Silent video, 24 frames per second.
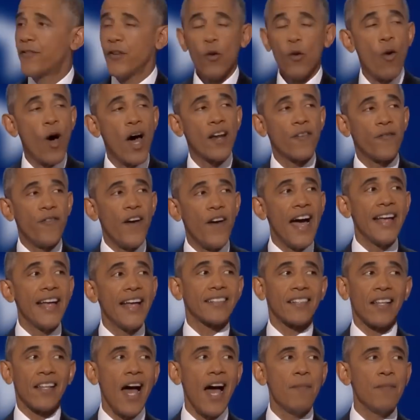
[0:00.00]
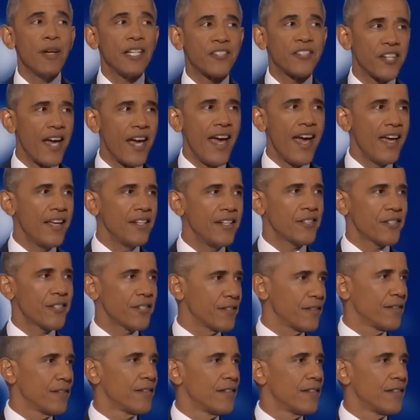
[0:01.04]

If you want to fight climate change,